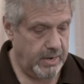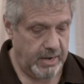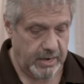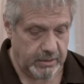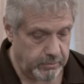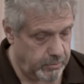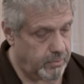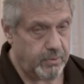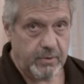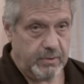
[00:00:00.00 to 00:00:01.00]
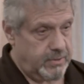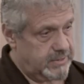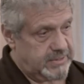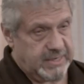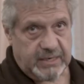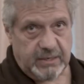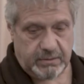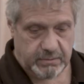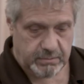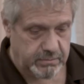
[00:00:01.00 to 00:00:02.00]
and stick it
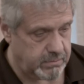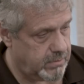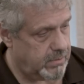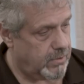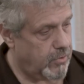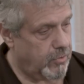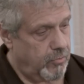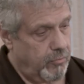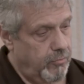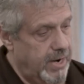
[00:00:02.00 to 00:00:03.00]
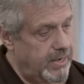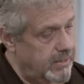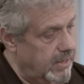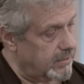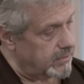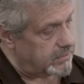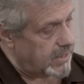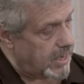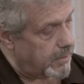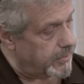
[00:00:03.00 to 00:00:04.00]
right at the
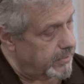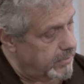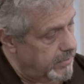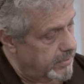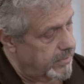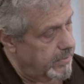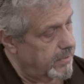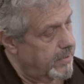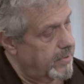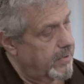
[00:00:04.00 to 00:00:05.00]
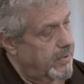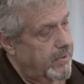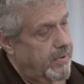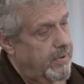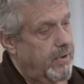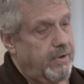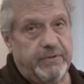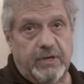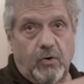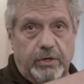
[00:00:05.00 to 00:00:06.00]
top of
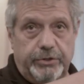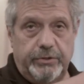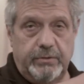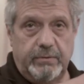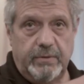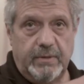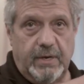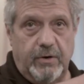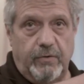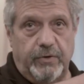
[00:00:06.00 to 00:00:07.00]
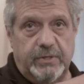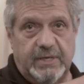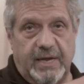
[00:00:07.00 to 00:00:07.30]
the arch. I don't know if you can see I